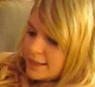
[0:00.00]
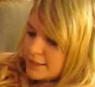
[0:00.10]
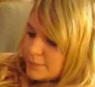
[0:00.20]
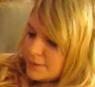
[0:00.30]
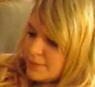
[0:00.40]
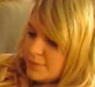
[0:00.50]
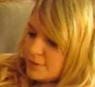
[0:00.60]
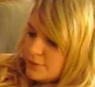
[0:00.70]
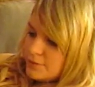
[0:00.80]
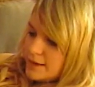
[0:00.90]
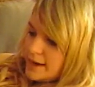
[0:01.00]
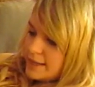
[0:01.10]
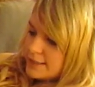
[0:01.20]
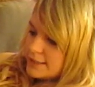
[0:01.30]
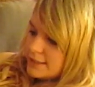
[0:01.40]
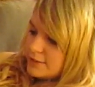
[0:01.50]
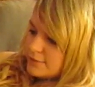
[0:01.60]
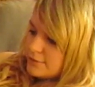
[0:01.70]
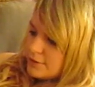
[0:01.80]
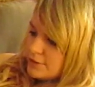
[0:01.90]
The people who are asking
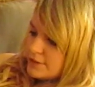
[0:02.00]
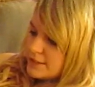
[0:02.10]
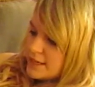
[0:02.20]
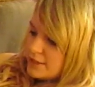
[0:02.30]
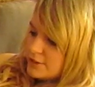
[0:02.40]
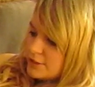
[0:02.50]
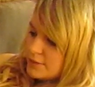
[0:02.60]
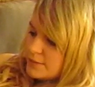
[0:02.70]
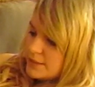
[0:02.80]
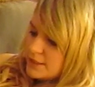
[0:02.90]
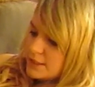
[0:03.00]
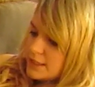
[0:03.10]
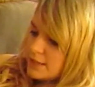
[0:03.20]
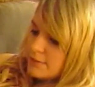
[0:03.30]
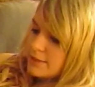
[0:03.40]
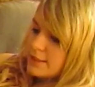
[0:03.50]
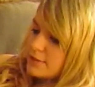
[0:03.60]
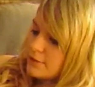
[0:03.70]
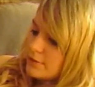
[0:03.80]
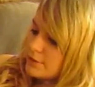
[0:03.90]
you know your stand on circumcision and already
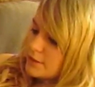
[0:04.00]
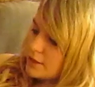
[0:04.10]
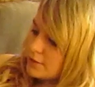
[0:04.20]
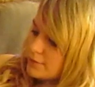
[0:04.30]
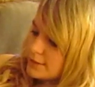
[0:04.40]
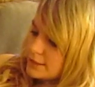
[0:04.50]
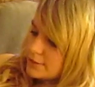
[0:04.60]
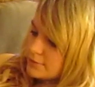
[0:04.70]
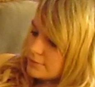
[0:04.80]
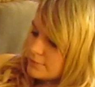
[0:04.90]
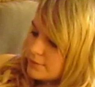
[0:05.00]
know you're not going to.